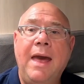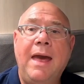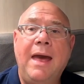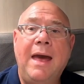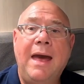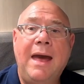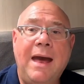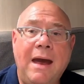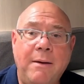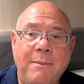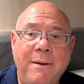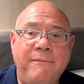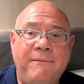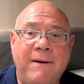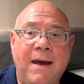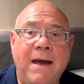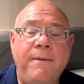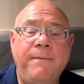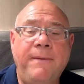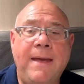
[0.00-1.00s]

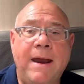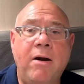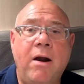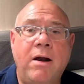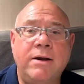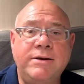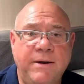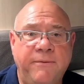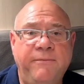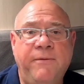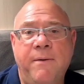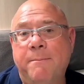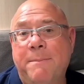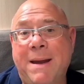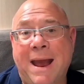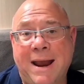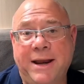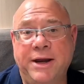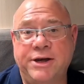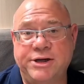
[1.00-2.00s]
However, there are different
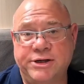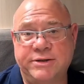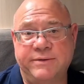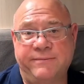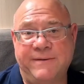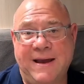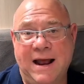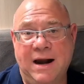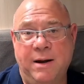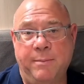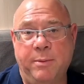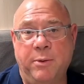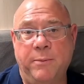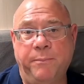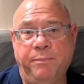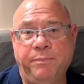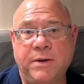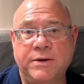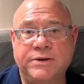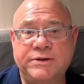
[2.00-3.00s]
packages available,
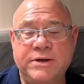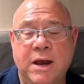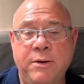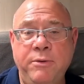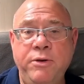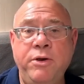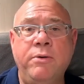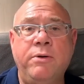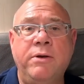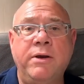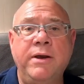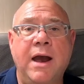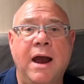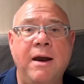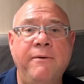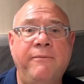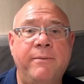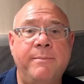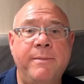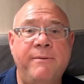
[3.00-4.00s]
so you can go
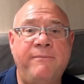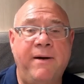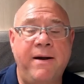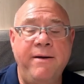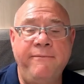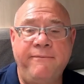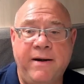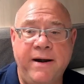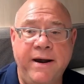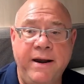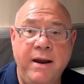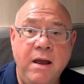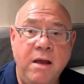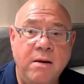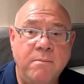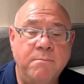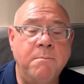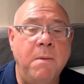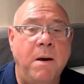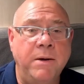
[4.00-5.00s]
from a very, very
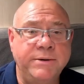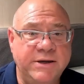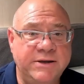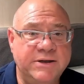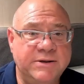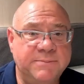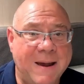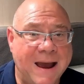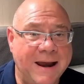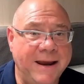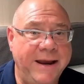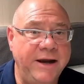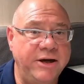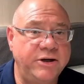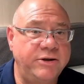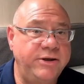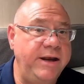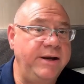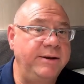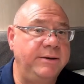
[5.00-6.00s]
modest package
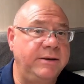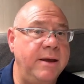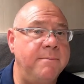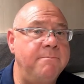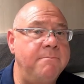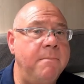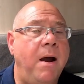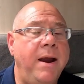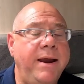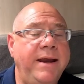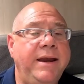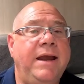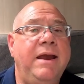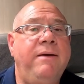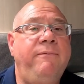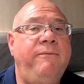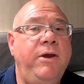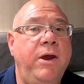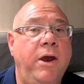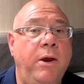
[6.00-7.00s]
that might
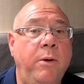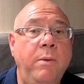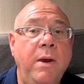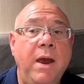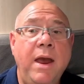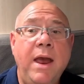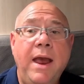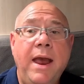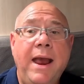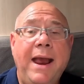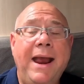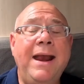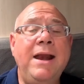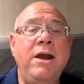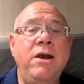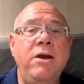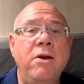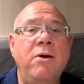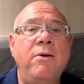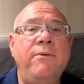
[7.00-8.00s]
give you
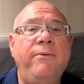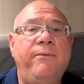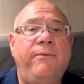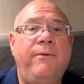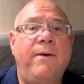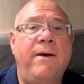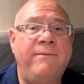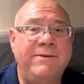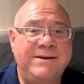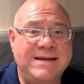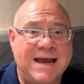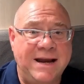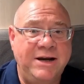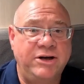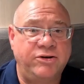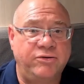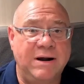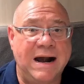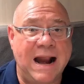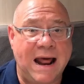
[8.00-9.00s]
enough of a
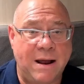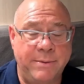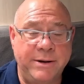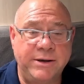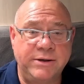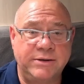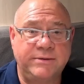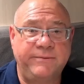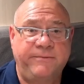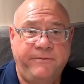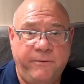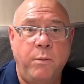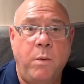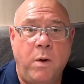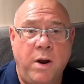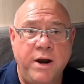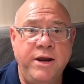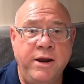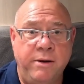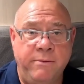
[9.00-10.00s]
data allowance for
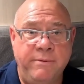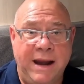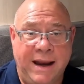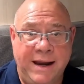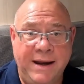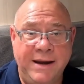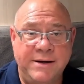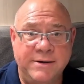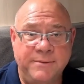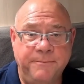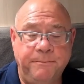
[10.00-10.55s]
what you need,